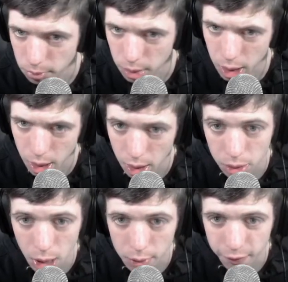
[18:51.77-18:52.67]

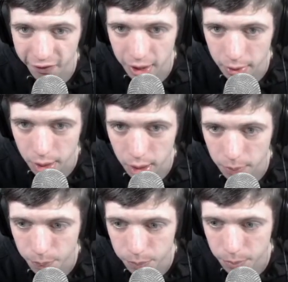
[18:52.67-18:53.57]
That's fine there.
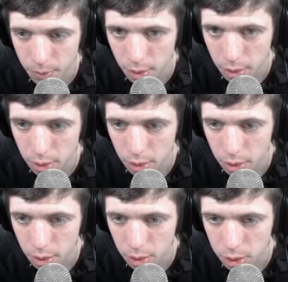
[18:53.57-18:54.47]

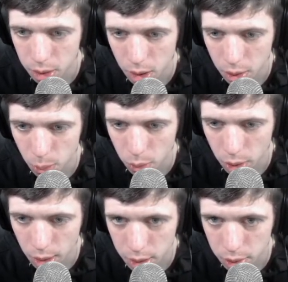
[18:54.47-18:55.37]
Now
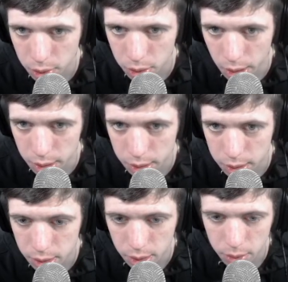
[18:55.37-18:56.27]
what I can do
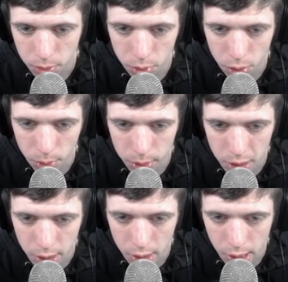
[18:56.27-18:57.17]
is, well wait,
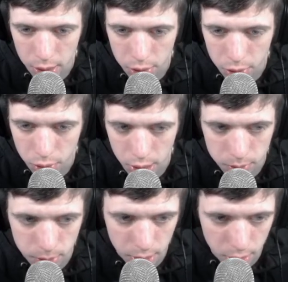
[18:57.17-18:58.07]
I can do this
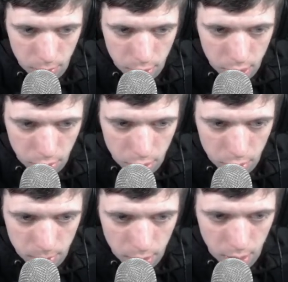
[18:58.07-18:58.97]
way, right? We can do it
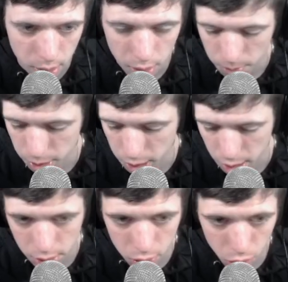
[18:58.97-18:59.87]
this way. Make
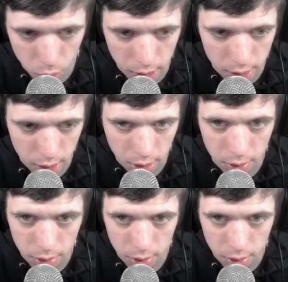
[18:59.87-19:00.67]
it 20